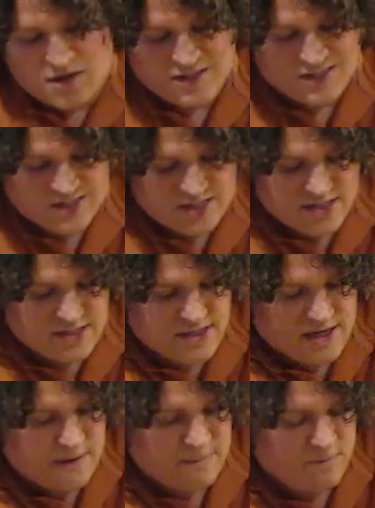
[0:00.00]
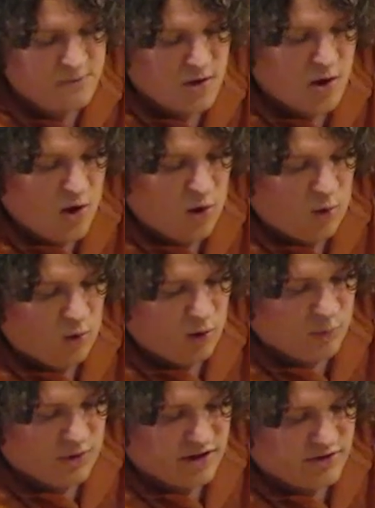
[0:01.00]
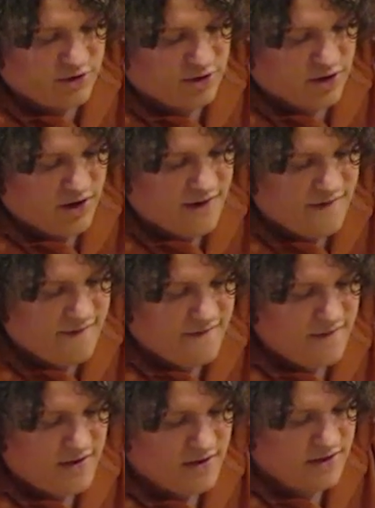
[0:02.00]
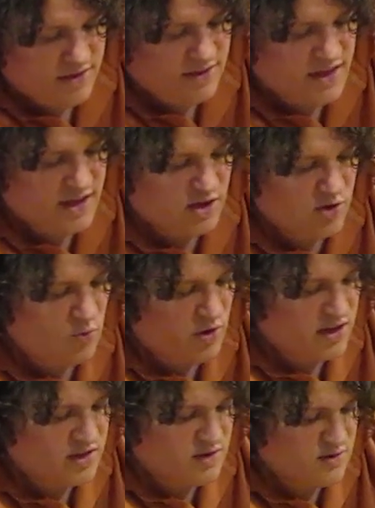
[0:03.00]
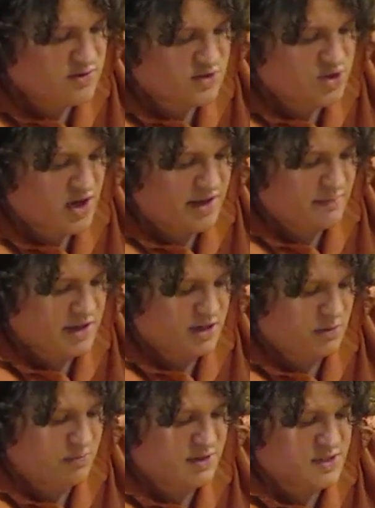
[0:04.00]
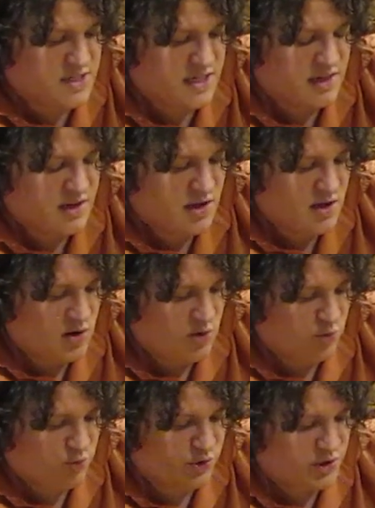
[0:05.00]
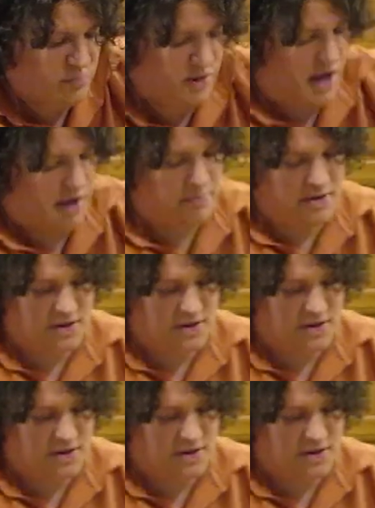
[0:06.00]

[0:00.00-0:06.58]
seasoning or whatever thing you want to use to try and make your brisket really pop.